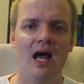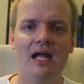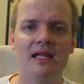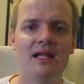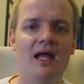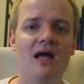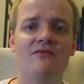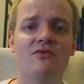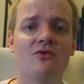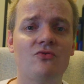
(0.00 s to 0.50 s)

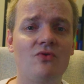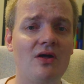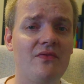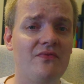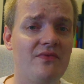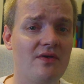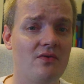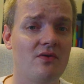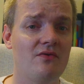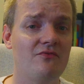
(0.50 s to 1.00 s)
And I have a
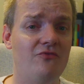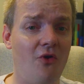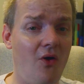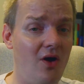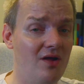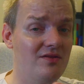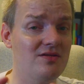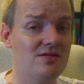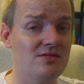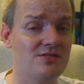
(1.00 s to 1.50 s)
great theory for
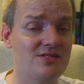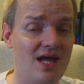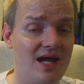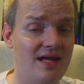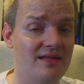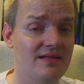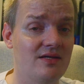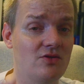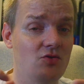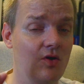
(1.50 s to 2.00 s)

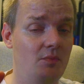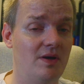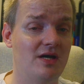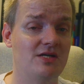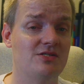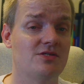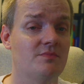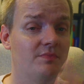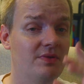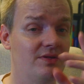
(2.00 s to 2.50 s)
understanding your
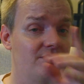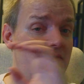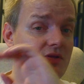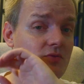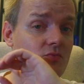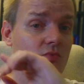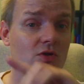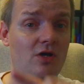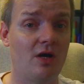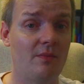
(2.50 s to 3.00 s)
patient, but
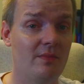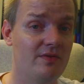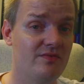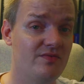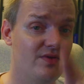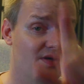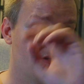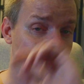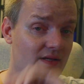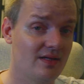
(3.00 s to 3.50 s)
we'll come at
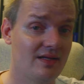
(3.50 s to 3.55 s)
the end.